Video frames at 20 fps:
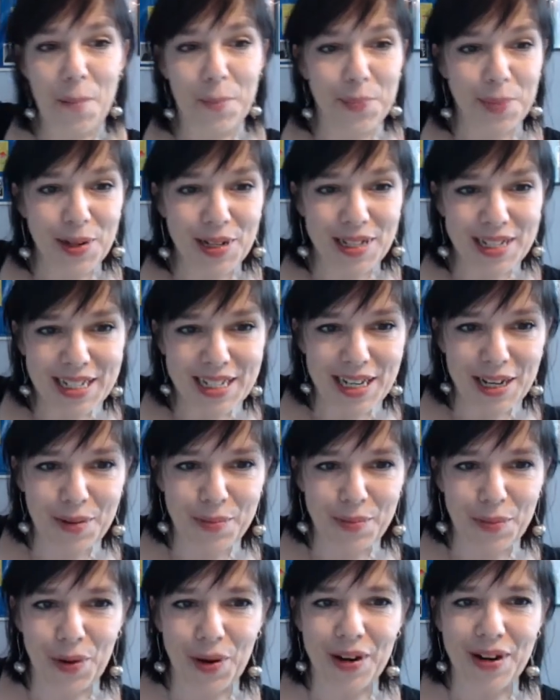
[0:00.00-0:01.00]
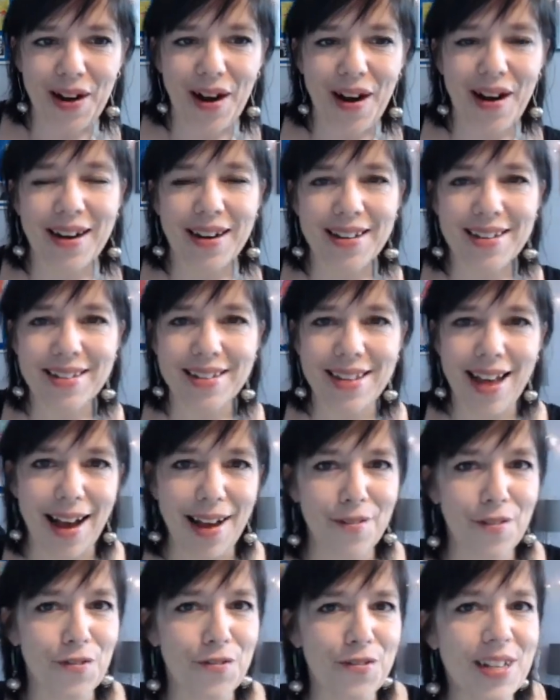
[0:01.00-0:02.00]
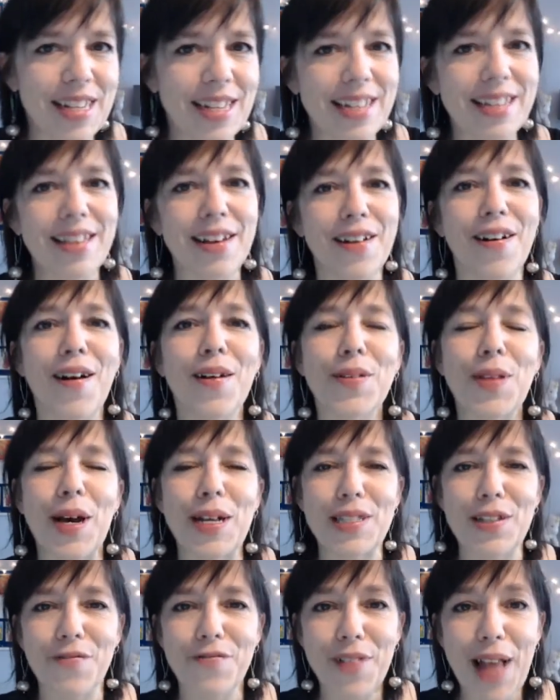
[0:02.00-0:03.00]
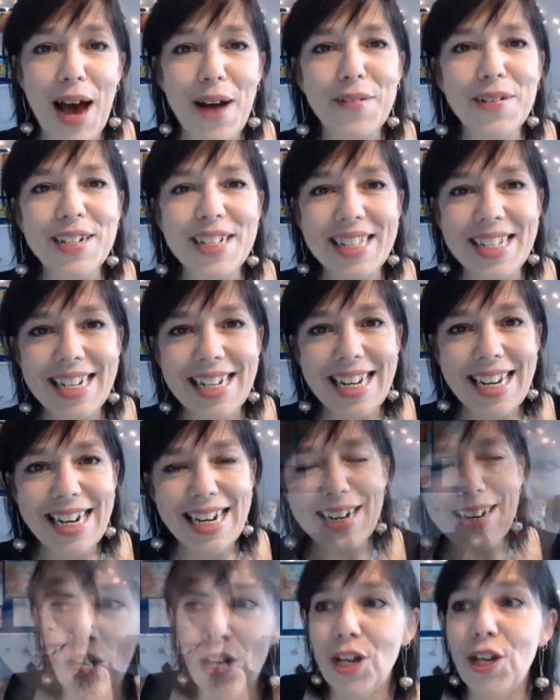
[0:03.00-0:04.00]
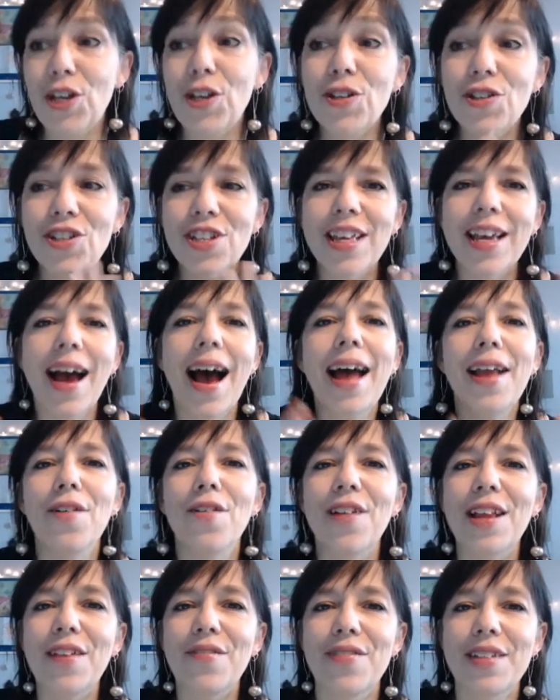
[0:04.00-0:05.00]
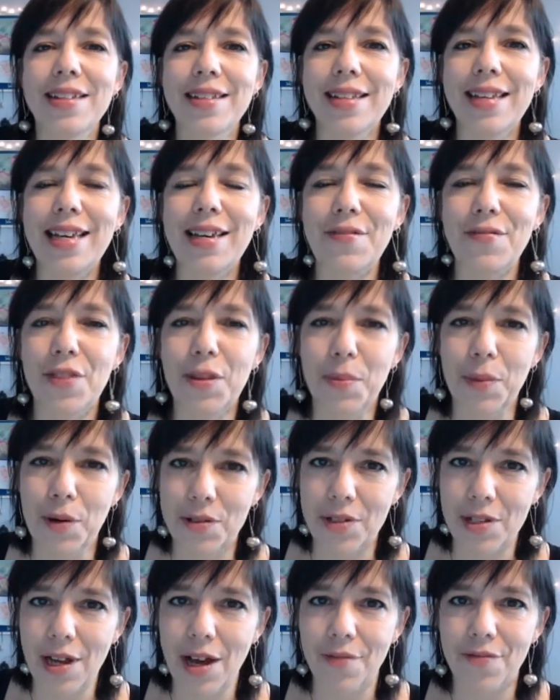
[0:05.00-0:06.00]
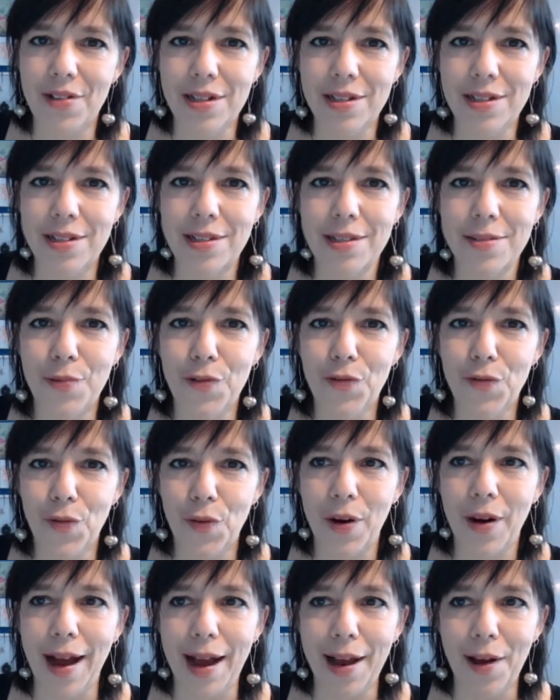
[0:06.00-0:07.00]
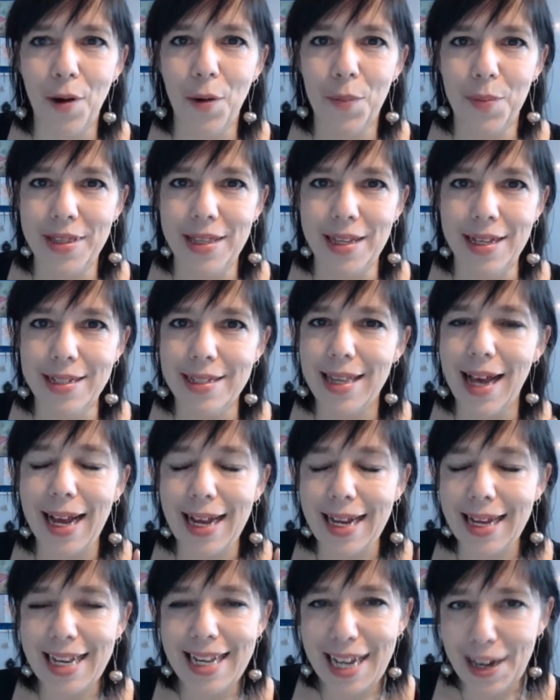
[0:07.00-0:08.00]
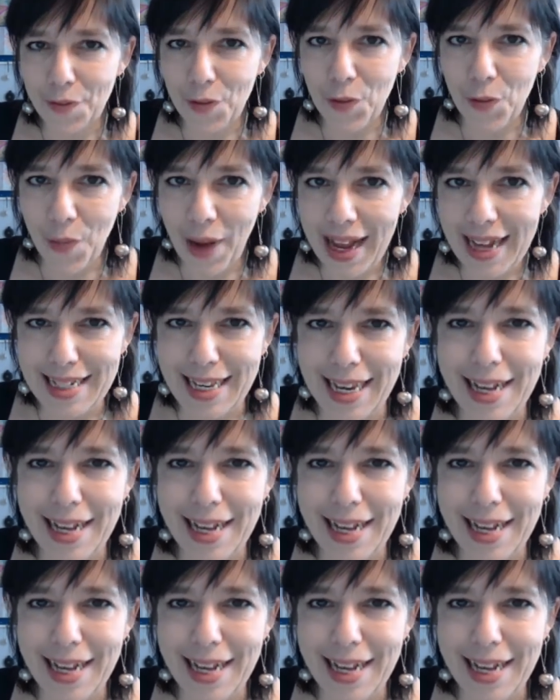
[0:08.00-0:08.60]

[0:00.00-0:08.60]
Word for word: bulletin board art because I have a feeling there are lots of flowers in here. Usually, I don't even leave the post office before I open these. I can never wait.